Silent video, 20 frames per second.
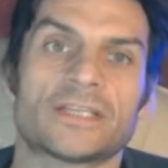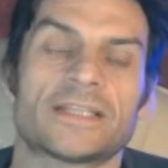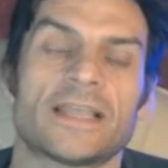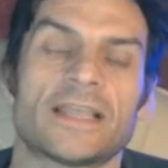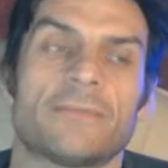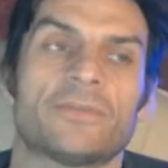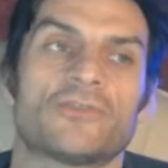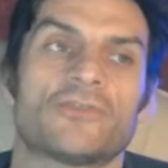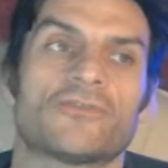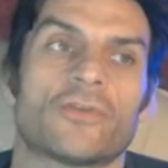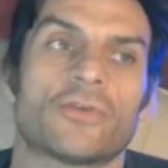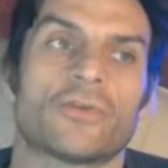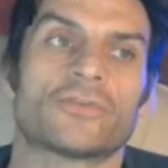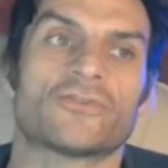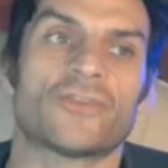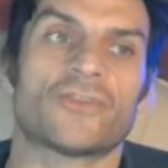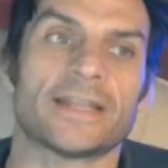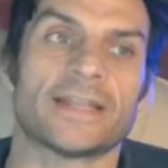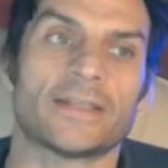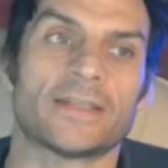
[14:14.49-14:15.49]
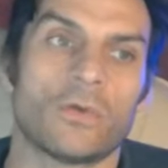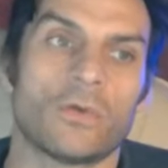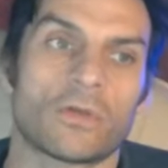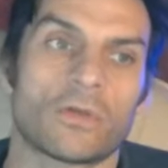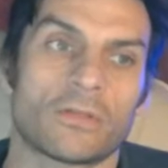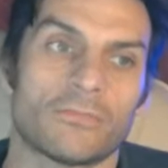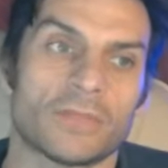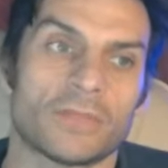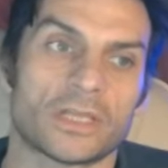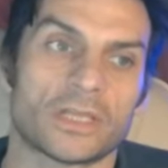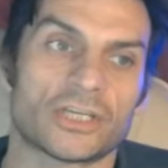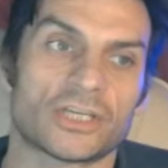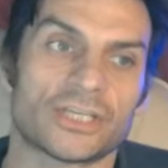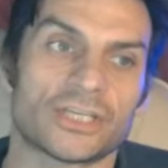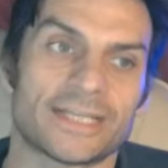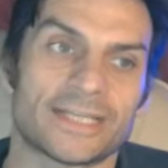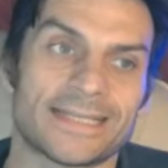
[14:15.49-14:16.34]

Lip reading: They'd be training local militias